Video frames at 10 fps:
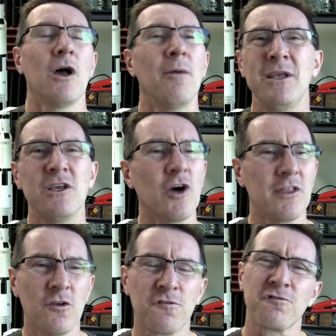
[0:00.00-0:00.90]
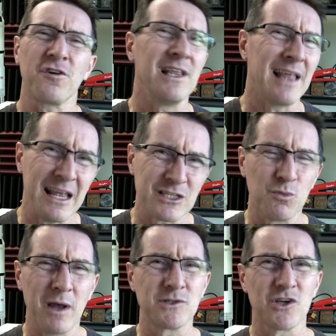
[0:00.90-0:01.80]
I mean, you've got those freelance
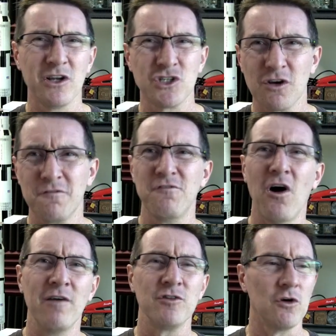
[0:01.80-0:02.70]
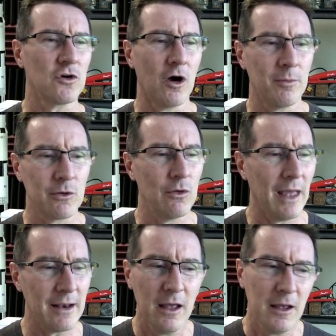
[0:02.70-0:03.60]
websites, you've got Fiverr.com and all
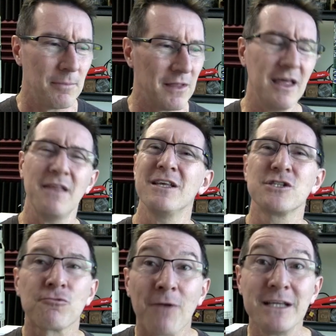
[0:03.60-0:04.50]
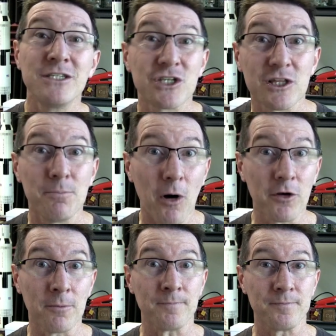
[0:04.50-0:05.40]
that, but there's a race to the
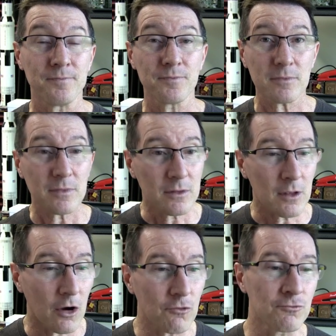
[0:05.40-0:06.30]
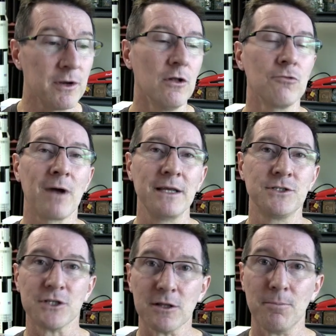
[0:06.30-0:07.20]
bottom, a real race
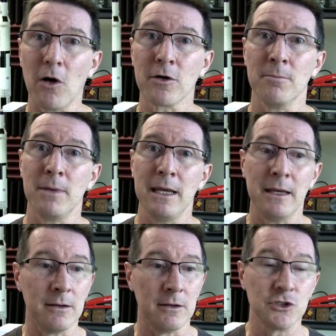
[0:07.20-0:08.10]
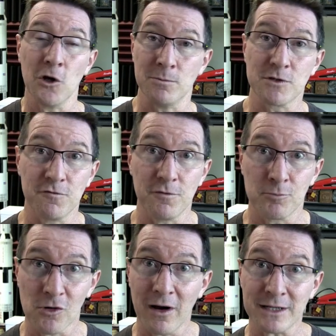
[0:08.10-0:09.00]
to the bottom in terms of
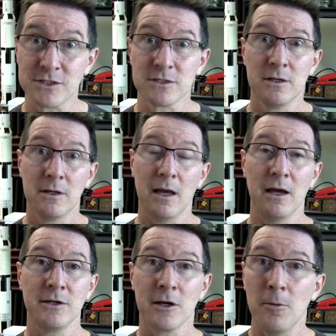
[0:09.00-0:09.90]
price, you know,